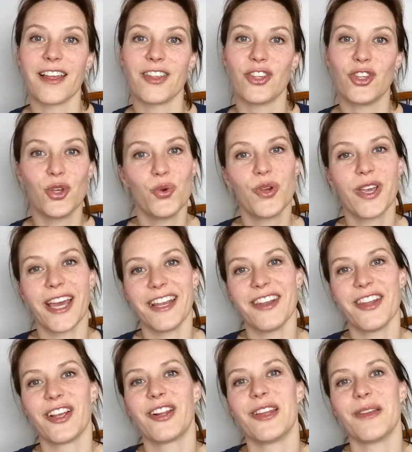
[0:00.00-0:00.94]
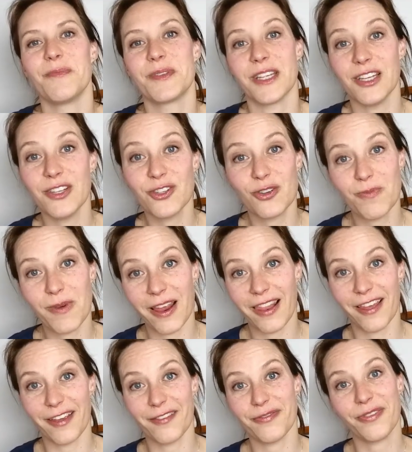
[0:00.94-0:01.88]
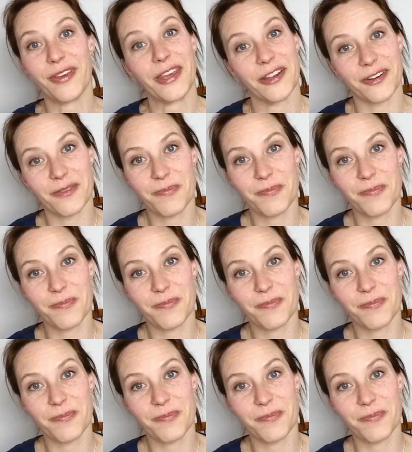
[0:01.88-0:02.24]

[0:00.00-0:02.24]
you getting a glimpse into my life here